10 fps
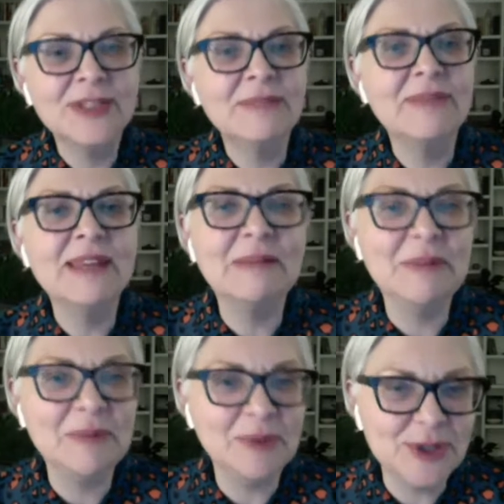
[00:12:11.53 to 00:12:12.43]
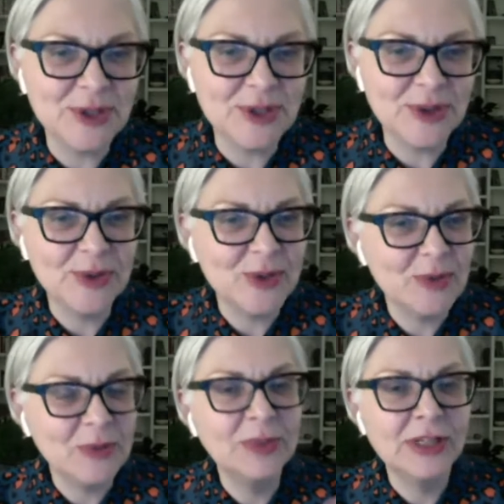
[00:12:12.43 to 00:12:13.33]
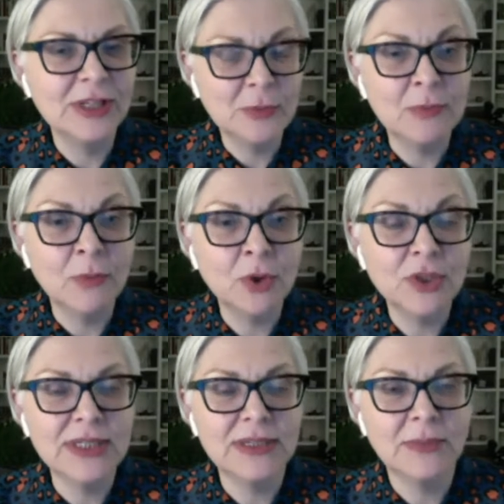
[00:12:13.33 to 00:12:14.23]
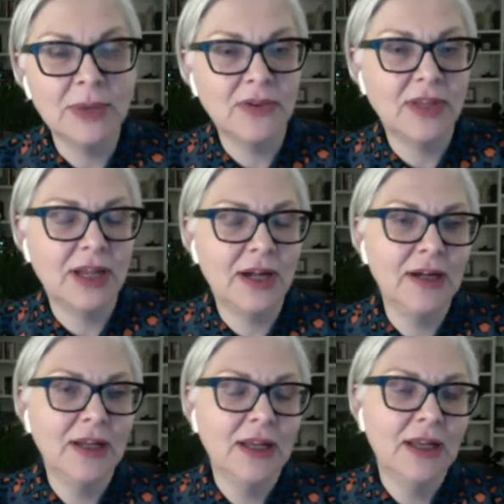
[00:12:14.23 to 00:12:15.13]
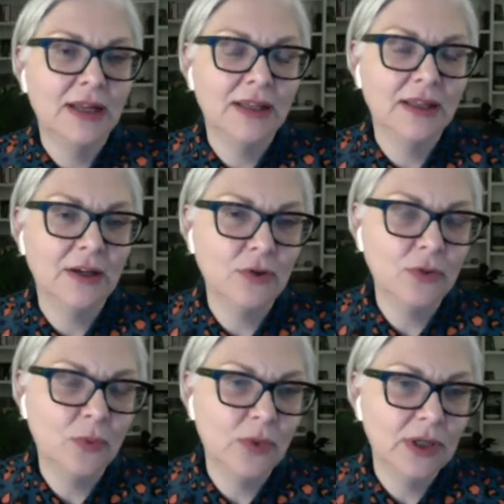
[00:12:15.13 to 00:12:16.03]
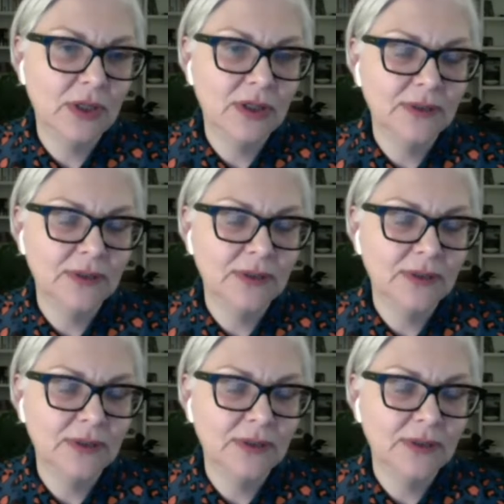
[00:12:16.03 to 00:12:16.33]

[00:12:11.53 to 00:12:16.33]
something that people do. So people tend to be modest about their good work.